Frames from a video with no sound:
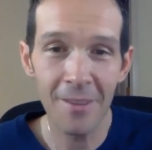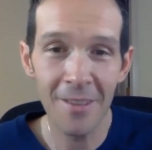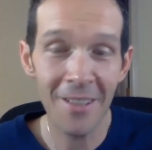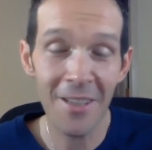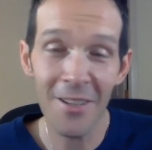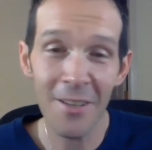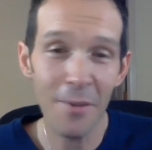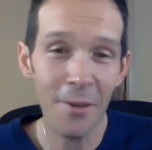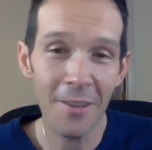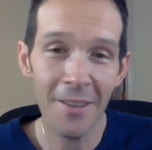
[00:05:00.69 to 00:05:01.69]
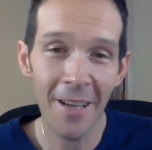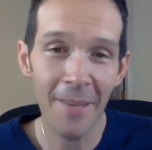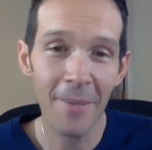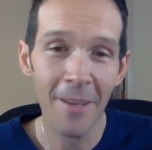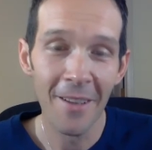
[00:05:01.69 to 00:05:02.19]
6 years, I've heard the
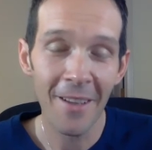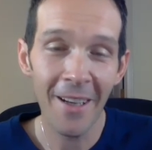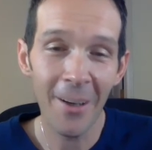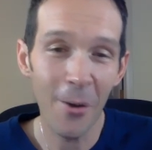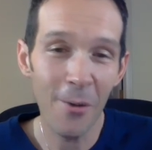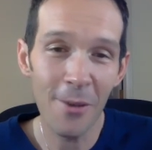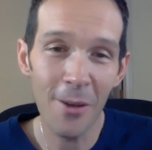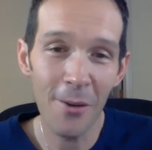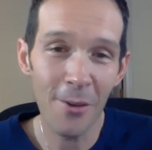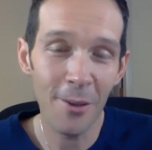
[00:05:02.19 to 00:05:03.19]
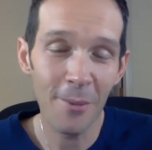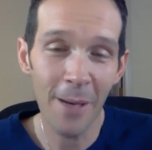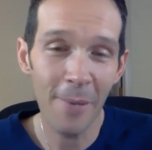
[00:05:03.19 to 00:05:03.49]
same thing over and over many,